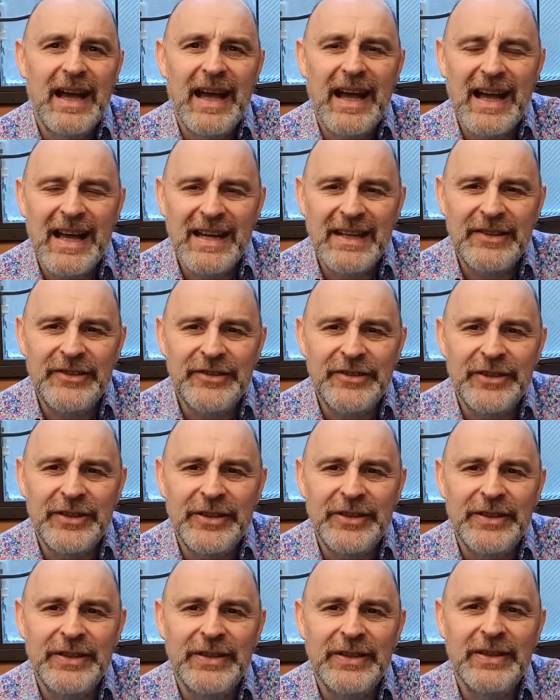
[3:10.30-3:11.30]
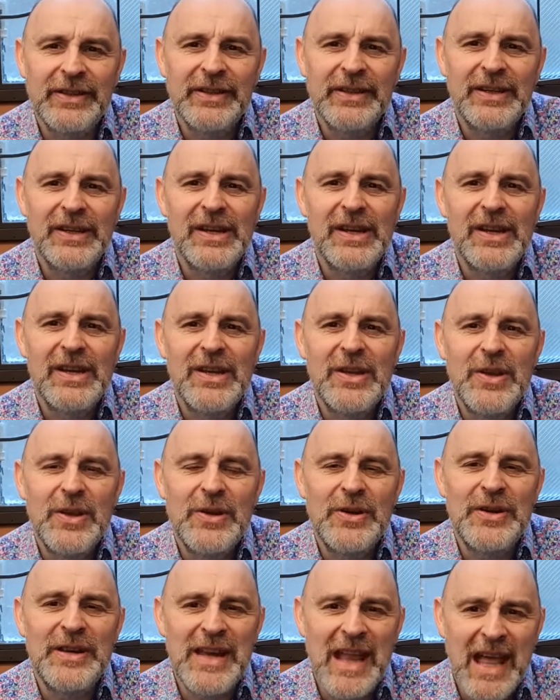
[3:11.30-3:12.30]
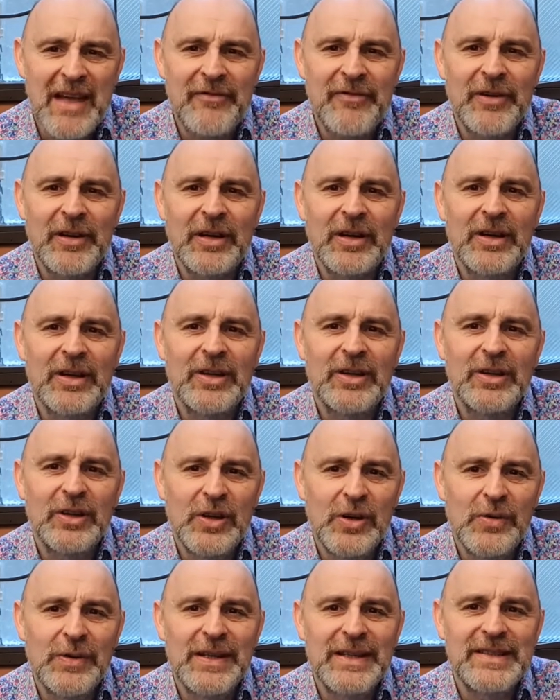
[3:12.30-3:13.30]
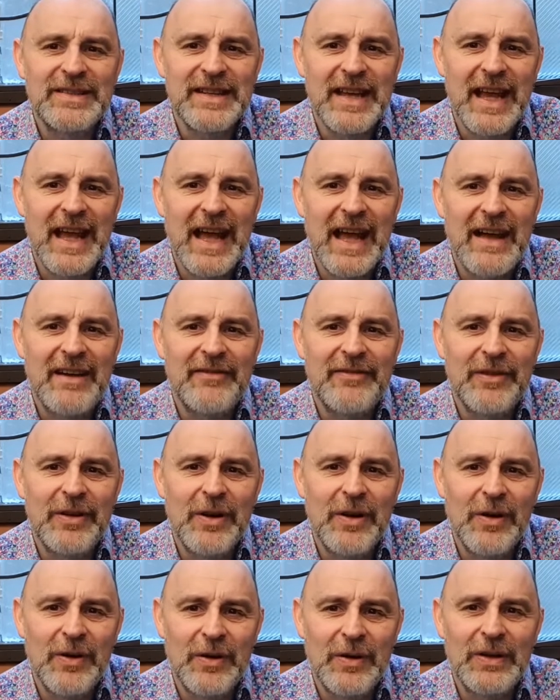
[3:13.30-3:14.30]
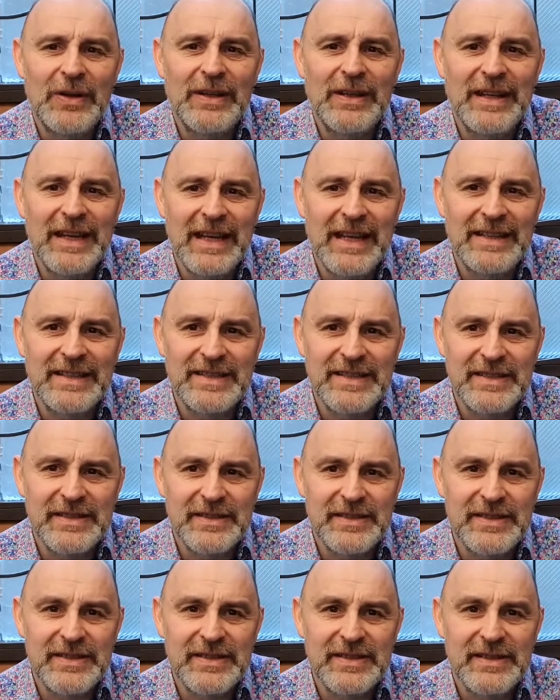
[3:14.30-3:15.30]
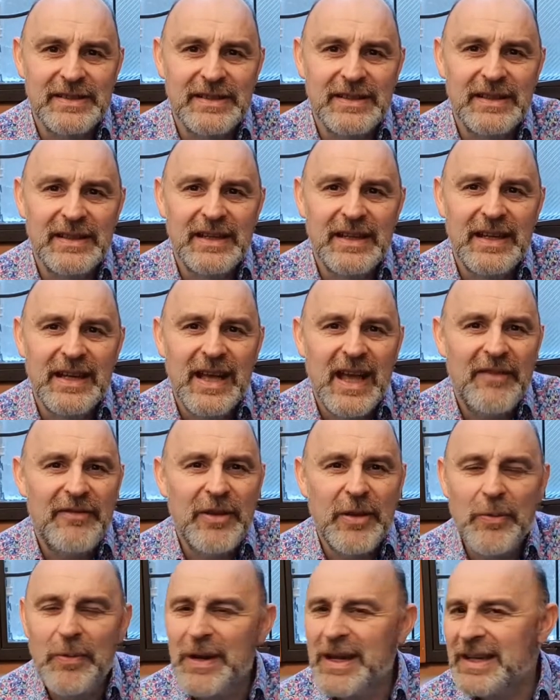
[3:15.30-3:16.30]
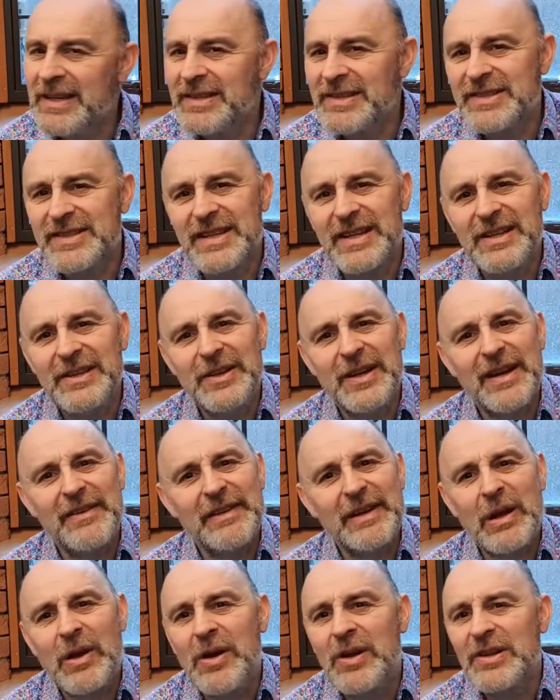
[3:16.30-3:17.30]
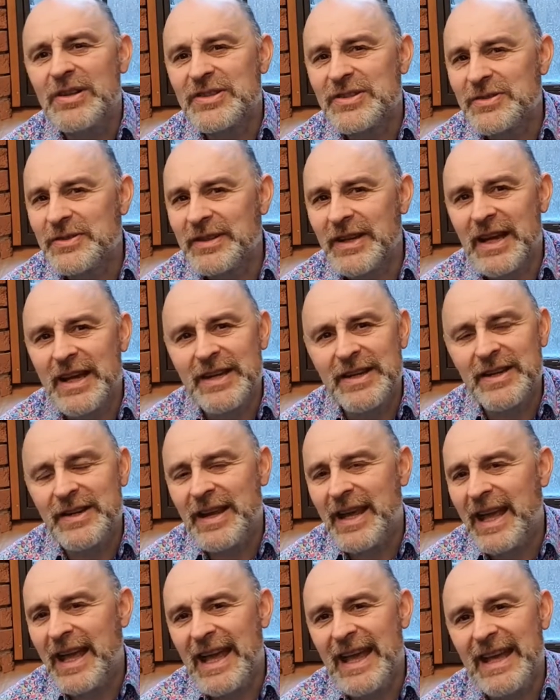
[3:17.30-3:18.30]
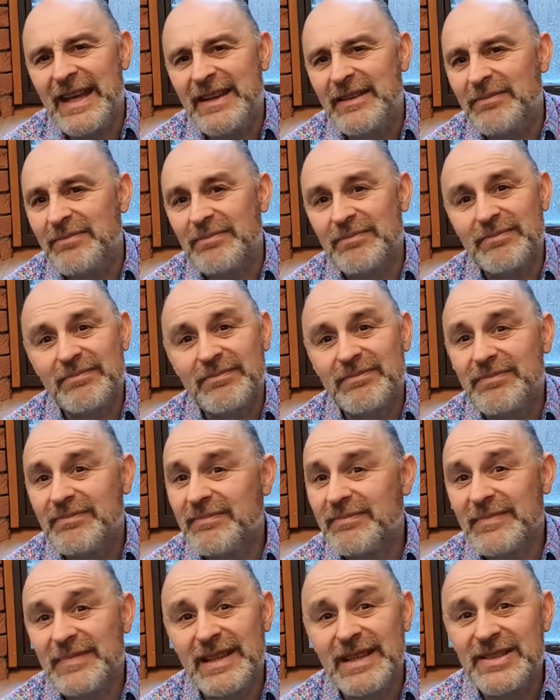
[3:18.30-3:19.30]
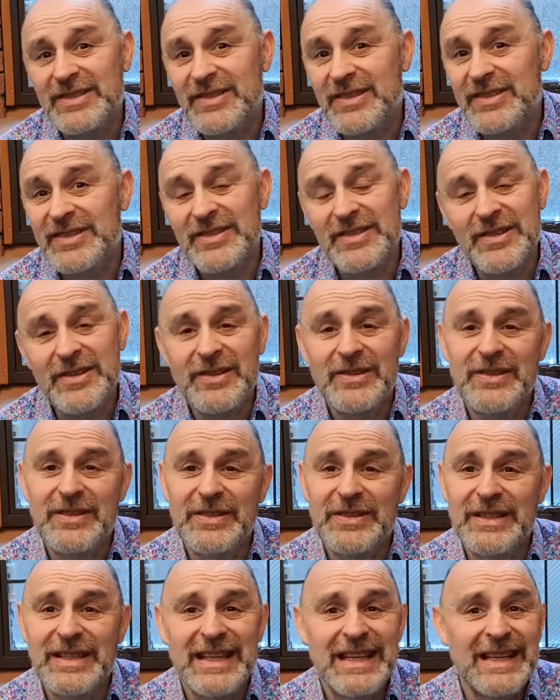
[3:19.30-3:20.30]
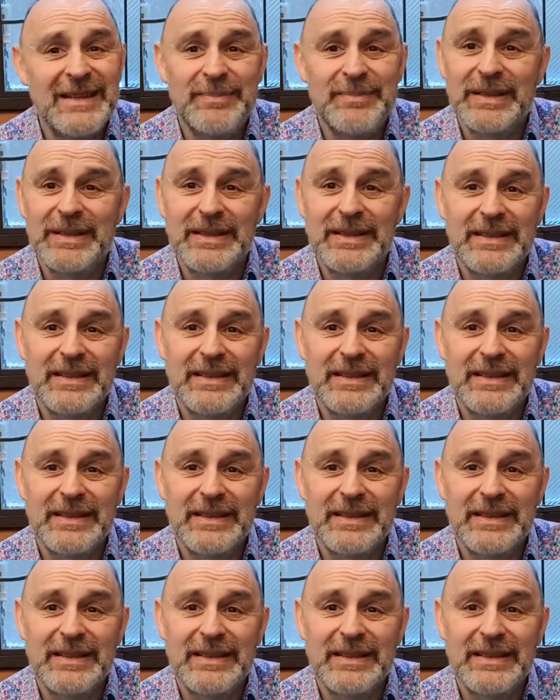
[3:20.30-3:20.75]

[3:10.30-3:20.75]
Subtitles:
"Andrew, you're never going to have all the answers. If you wait until you have it all sorted out in your head, it's just not going to happen."